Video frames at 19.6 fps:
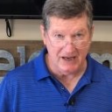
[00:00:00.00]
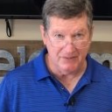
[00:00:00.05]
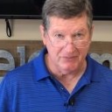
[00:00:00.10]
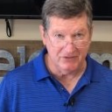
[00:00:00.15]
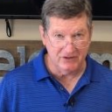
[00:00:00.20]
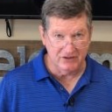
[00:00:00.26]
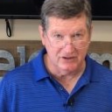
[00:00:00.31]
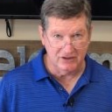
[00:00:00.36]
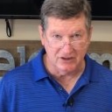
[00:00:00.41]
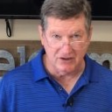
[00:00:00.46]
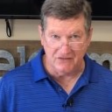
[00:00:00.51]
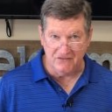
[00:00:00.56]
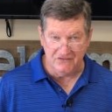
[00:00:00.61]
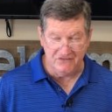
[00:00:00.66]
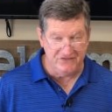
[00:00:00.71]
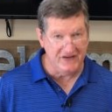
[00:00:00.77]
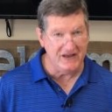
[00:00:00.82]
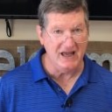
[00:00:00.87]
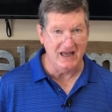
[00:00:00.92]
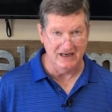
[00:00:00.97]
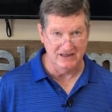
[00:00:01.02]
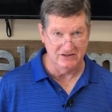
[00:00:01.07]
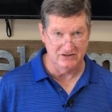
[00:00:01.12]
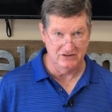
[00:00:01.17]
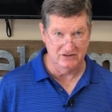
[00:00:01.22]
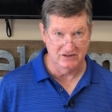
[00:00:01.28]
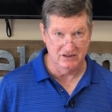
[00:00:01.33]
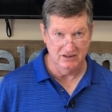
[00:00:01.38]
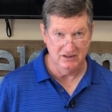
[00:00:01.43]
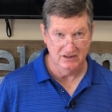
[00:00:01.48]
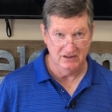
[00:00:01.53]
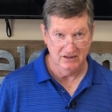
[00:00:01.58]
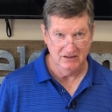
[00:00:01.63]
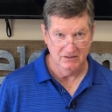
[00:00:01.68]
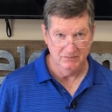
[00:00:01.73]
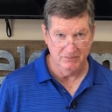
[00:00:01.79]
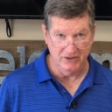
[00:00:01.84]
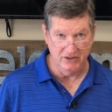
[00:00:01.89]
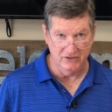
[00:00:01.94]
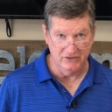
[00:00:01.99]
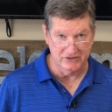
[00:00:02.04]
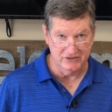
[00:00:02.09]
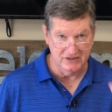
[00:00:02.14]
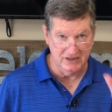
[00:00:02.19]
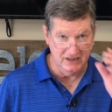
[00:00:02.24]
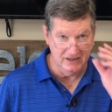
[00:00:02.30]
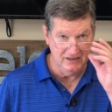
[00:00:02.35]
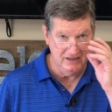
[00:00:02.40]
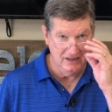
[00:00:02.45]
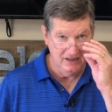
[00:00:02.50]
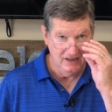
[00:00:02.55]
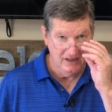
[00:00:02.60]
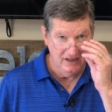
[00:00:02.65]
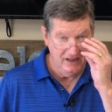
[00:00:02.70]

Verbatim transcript: am convinced Paul said,